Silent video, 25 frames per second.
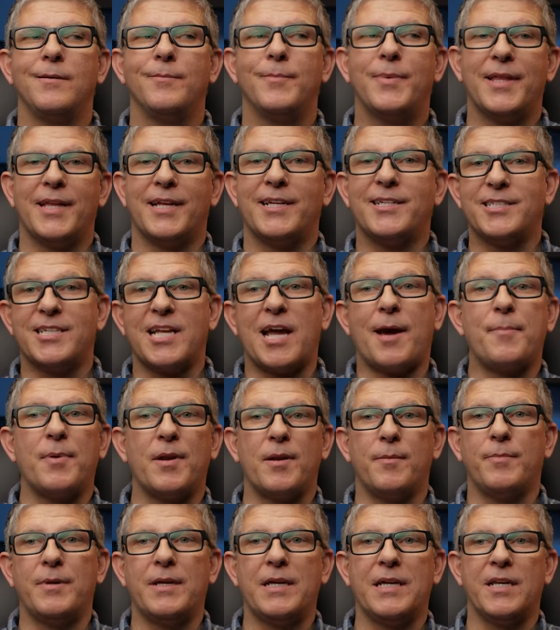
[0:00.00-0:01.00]
but they just
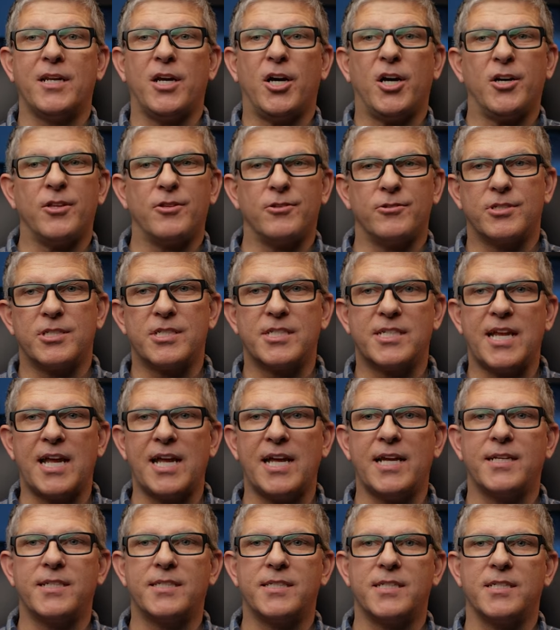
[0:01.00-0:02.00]
happen to be in other
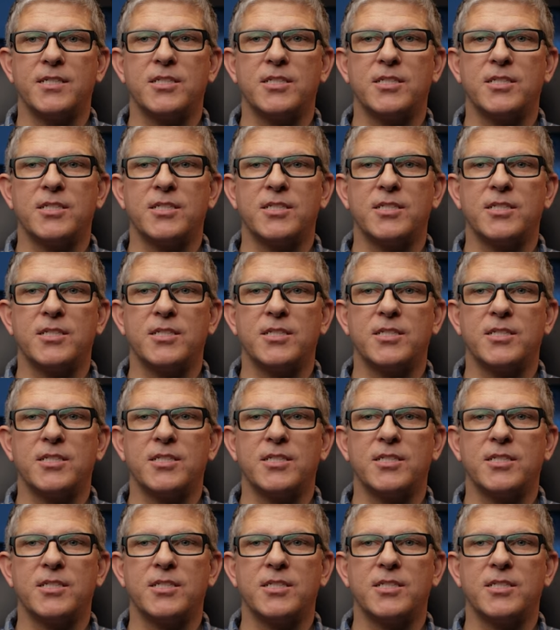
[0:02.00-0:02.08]
states.